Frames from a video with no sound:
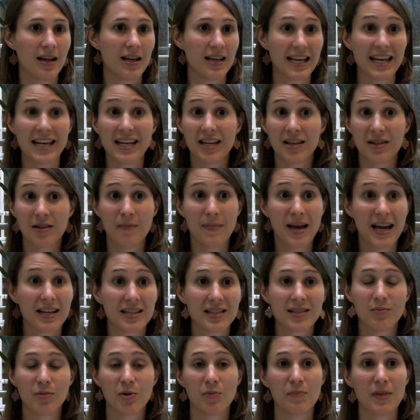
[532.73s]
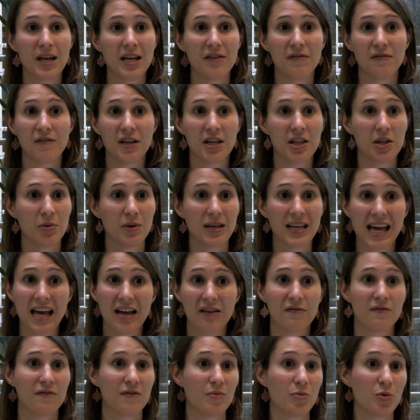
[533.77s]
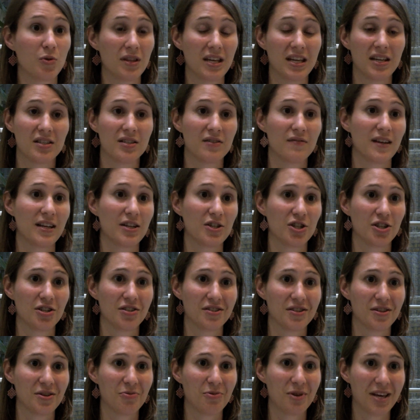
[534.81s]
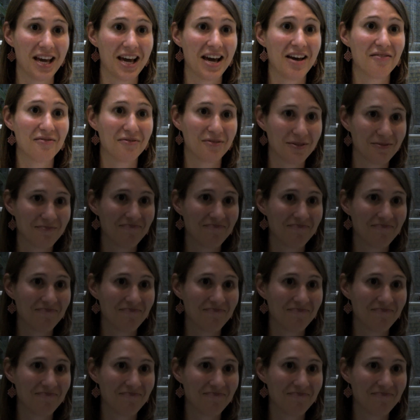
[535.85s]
getting the maximum benefit that we can from all the interventions that we have.